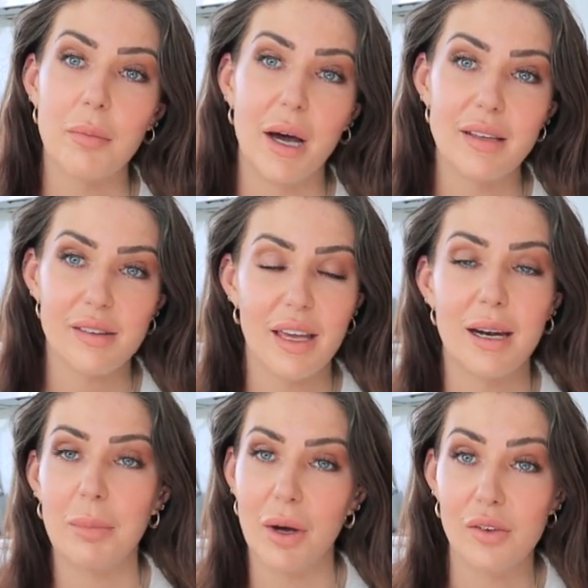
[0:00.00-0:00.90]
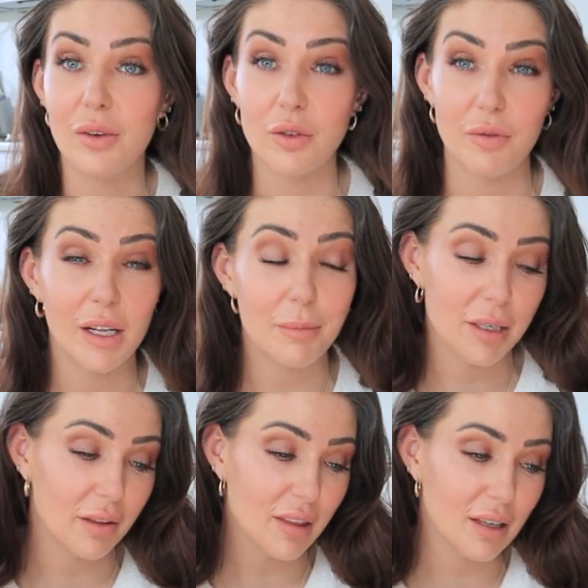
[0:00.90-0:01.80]
mindset and personal
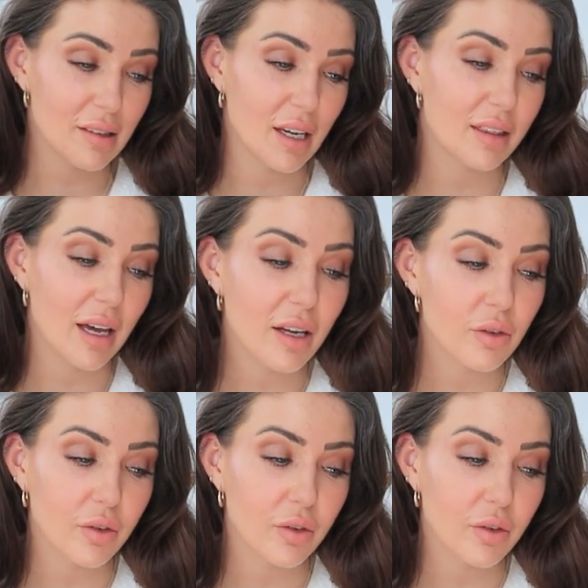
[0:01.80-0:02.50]
development and things like that.